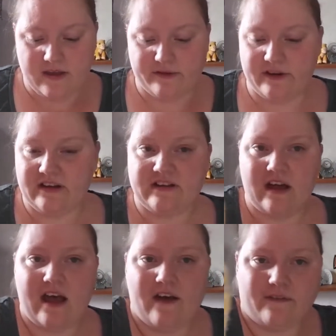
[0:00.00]
So I did
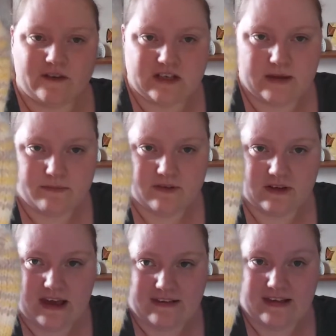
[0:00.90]
Fish Lips
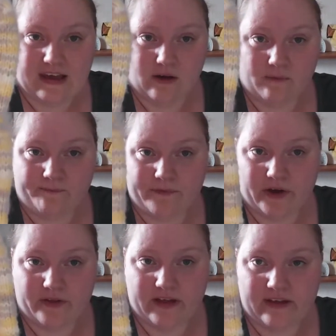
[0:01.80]
Kiss heel
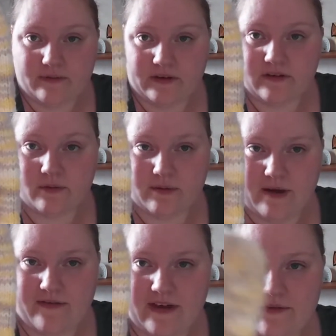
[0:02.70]
on these, which is one of
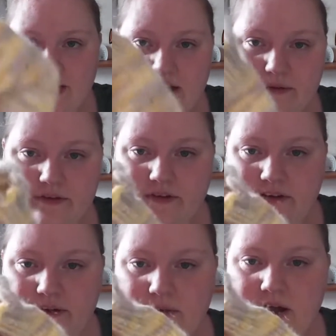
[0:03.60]
my favourite heels to
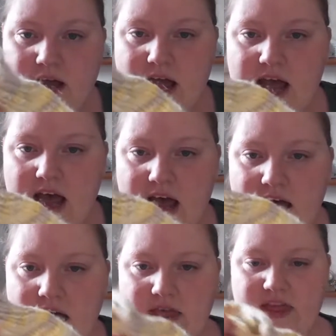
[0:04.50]
do.
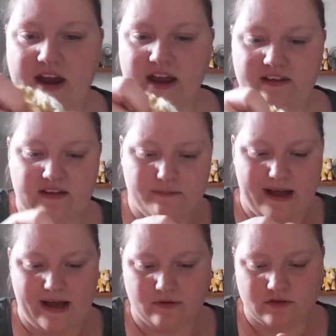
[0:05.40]
And then I did
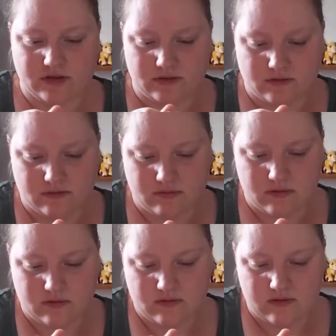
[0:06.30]
about,
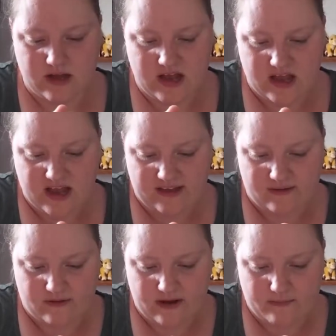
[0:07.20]
I
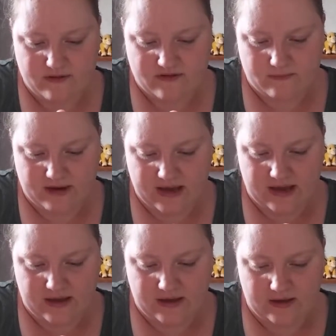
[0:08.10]
don't know,
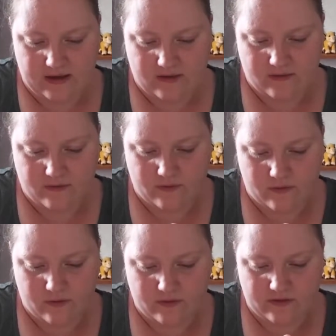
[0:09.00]
possibly
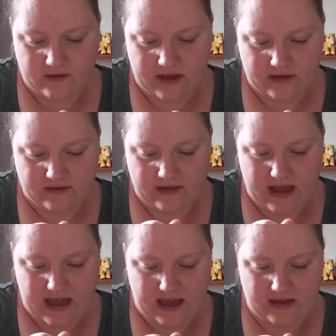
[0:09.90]
4, 6,
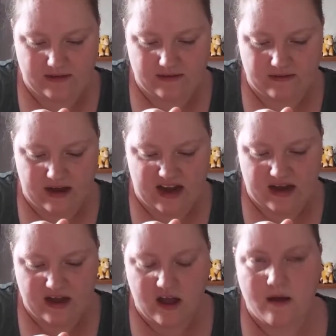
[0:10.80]
8,
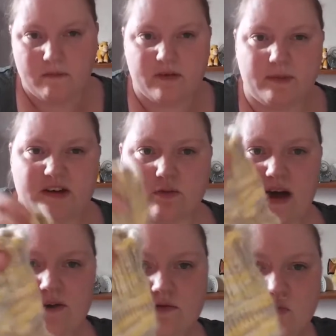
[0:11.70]
10, possibly
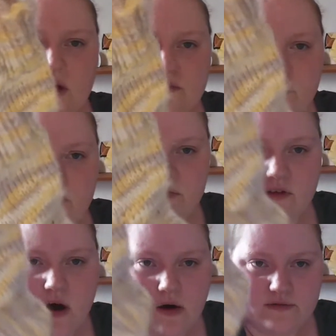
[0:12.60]
12
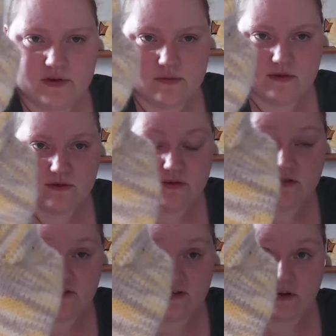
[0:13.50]
rows of normal
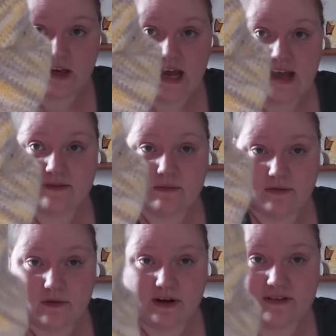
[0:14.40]
stockinette
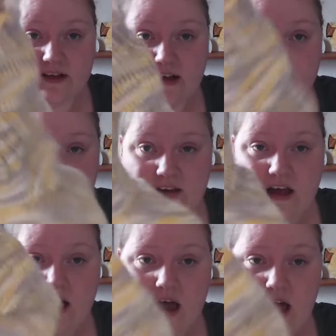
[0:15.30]
before I started
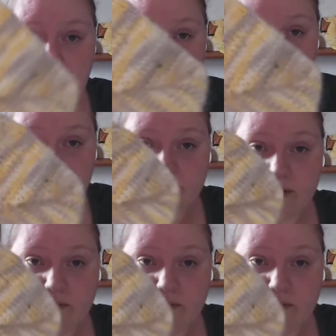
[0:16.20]
20